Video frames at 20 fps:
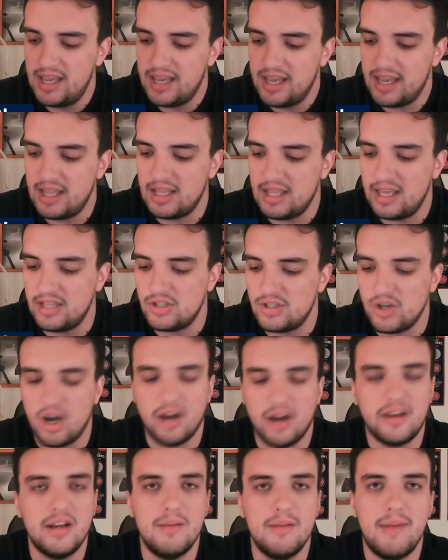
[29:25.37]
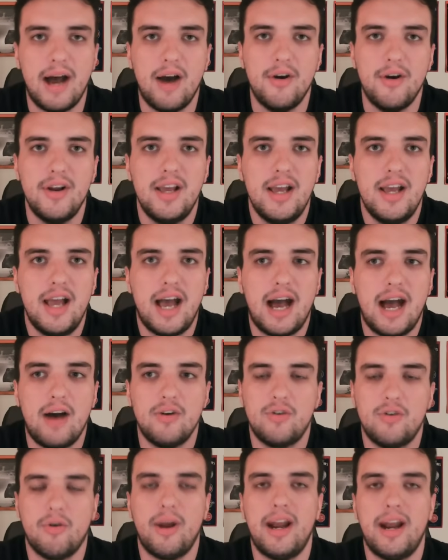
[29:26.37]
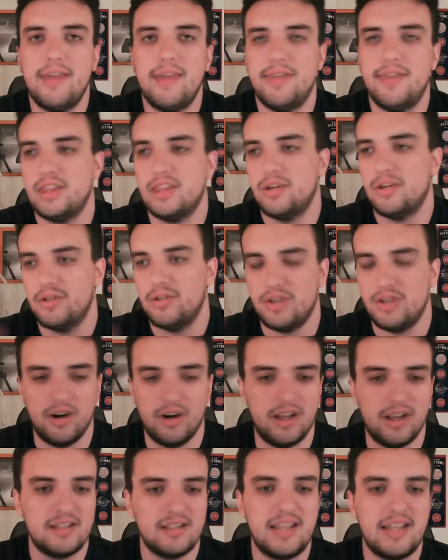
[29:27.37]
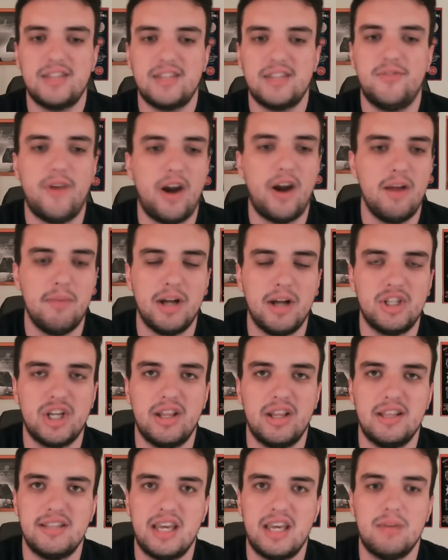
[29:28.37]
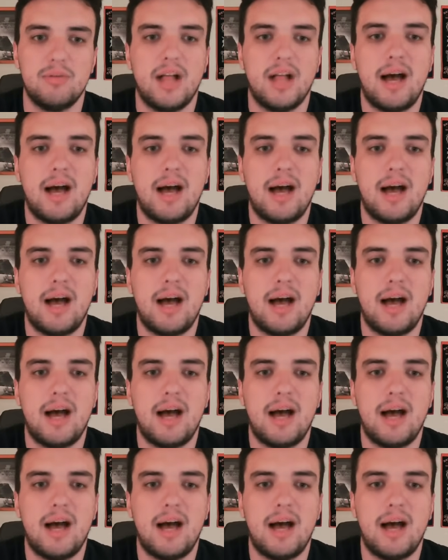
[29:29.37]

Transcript: and talking about how great I think the return is. That's very much on the table.